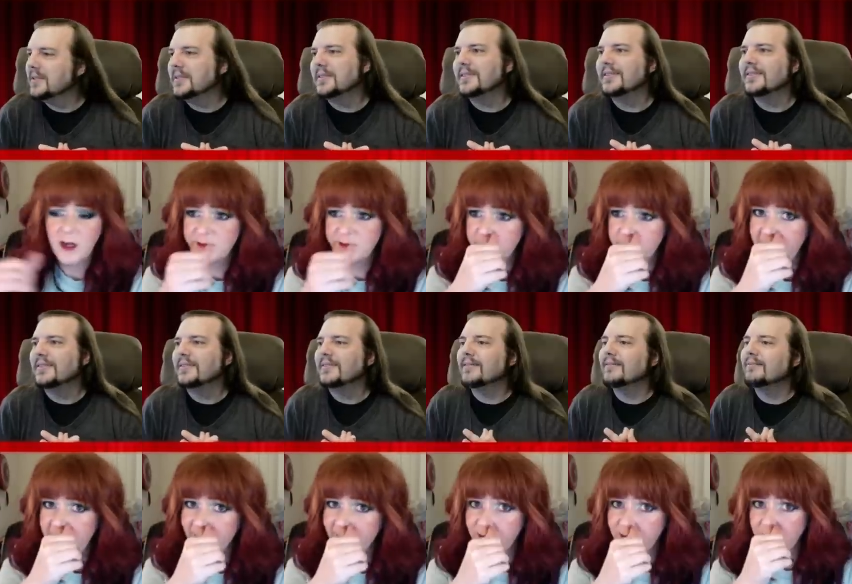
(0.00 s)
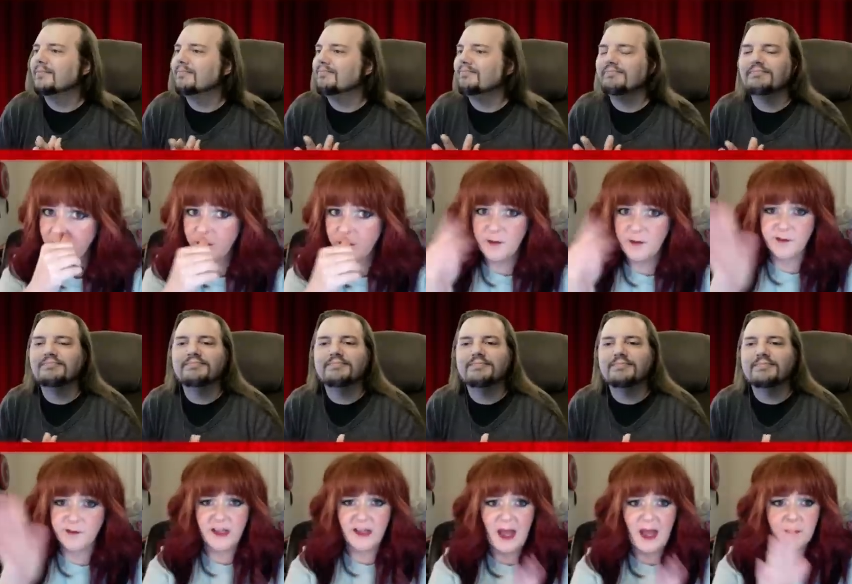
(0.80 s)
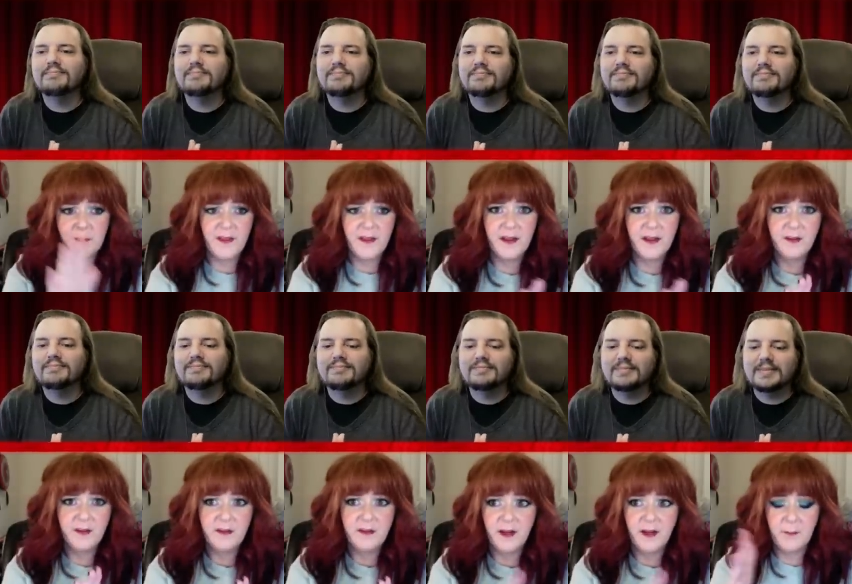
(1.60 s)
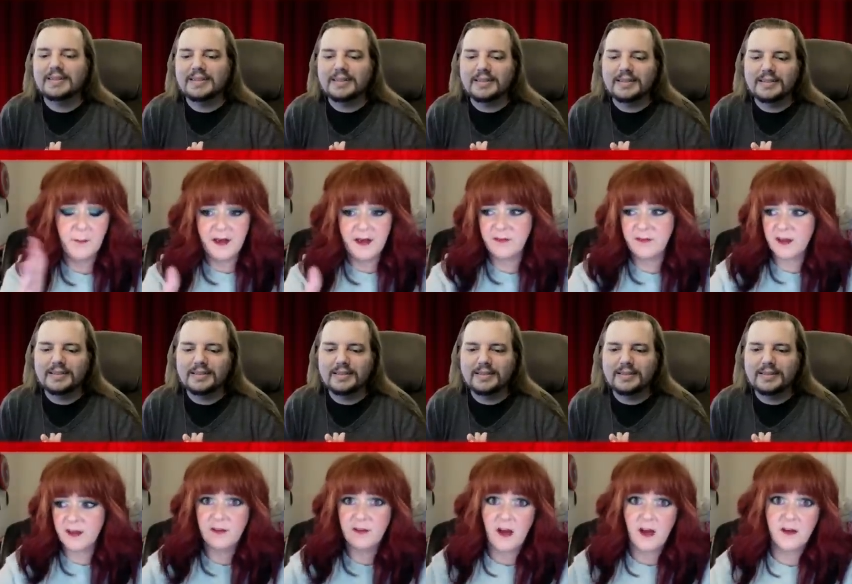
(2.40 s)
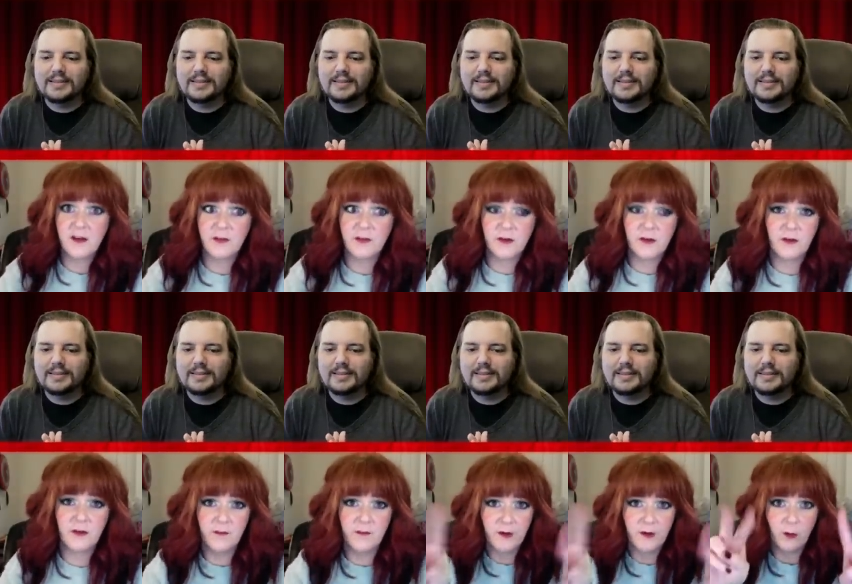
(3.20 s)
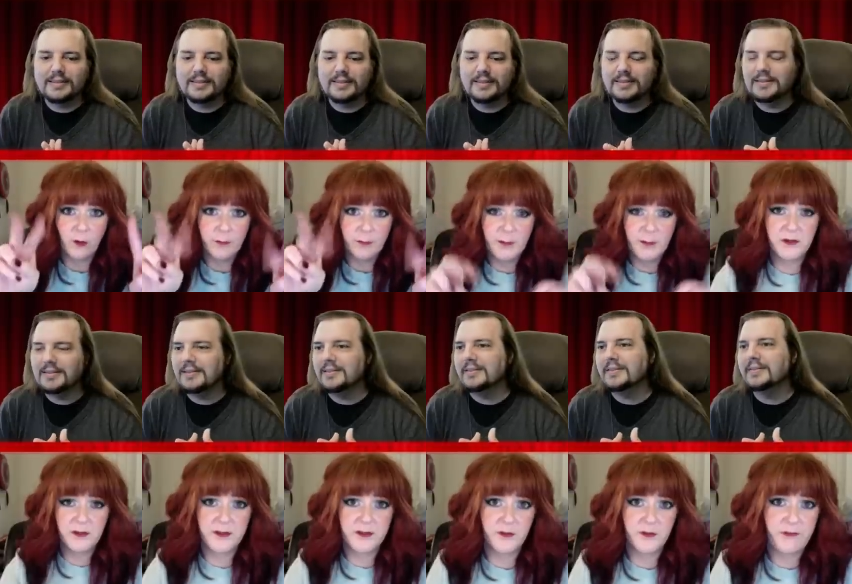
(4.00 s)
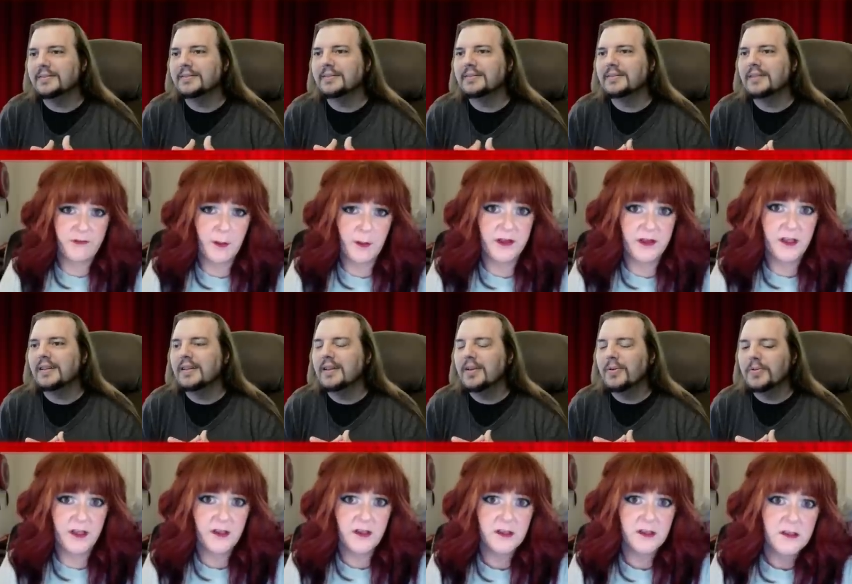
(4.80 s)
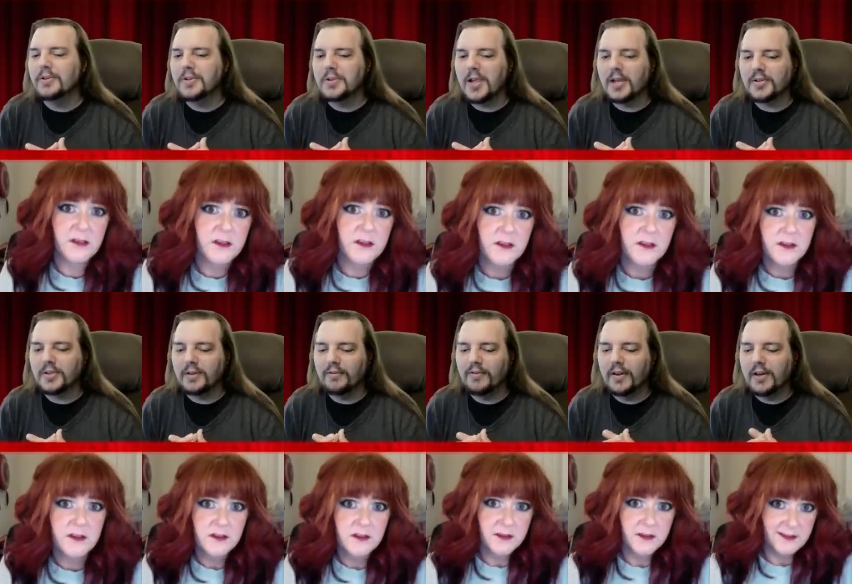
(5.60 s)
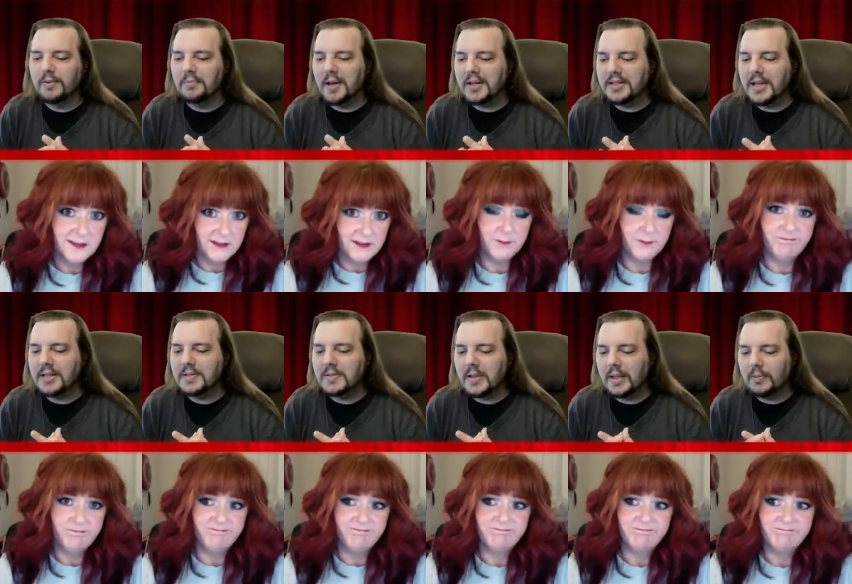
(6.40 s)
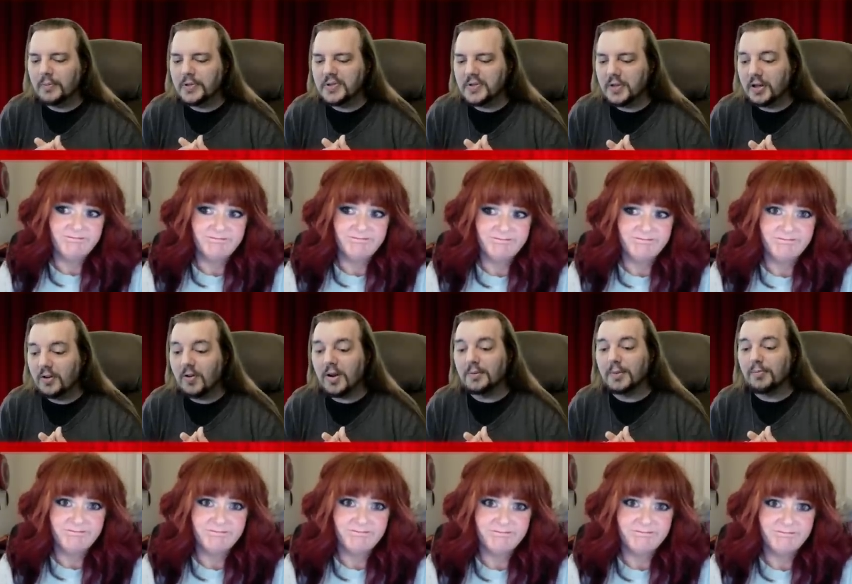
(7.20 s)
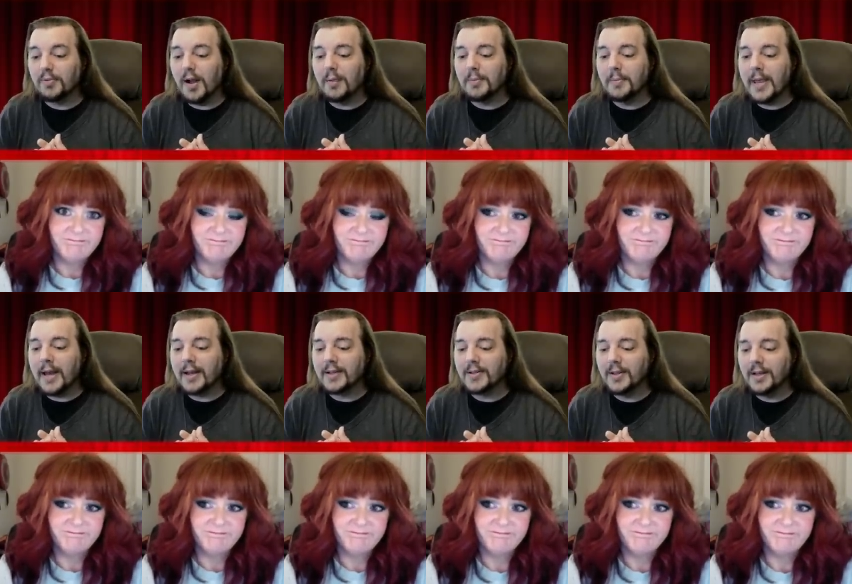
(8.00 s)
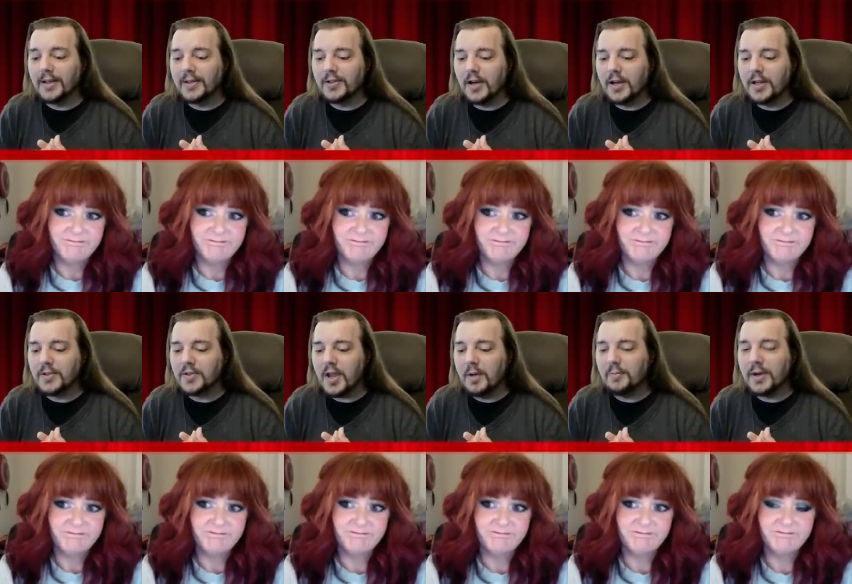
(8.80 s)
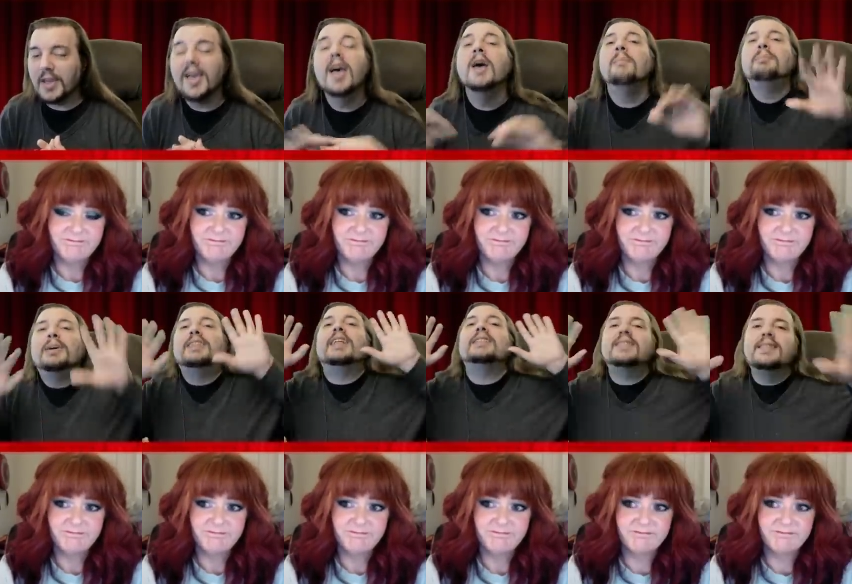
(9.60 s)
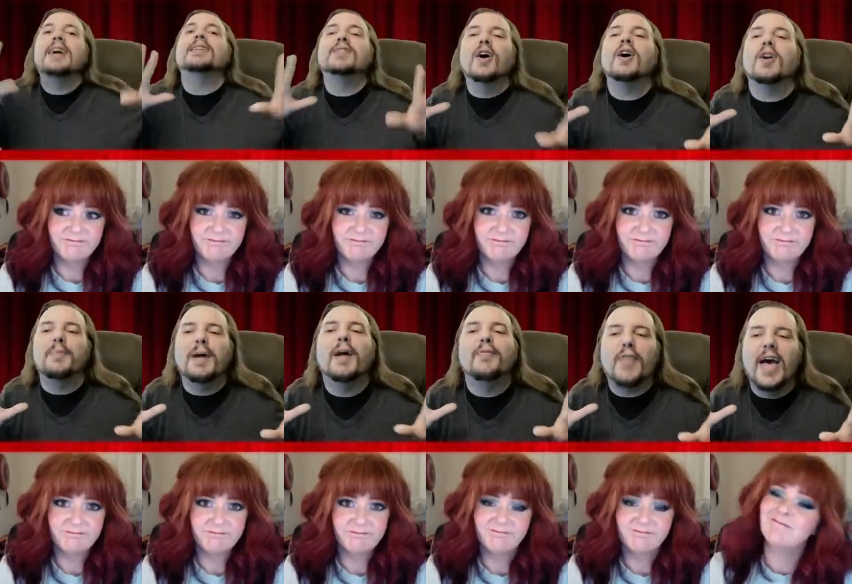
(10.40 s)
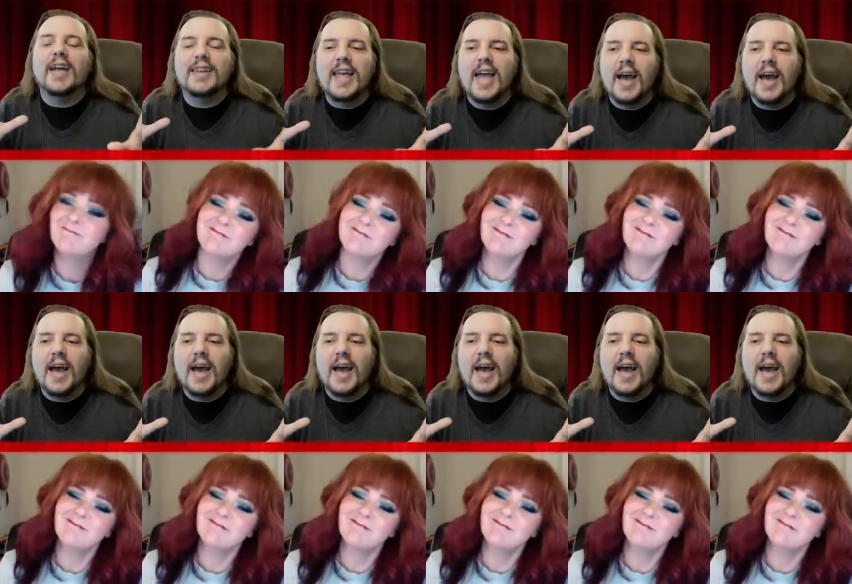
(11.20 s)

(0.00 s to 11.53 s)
Speaker 1: cousin made us all do this clap thing and made a TikTok of her, all the old people in her family.
Speaker 2: Is actually funded by Tencent, which is an incredibly problematic uh, Chinese company. But let's not talk about that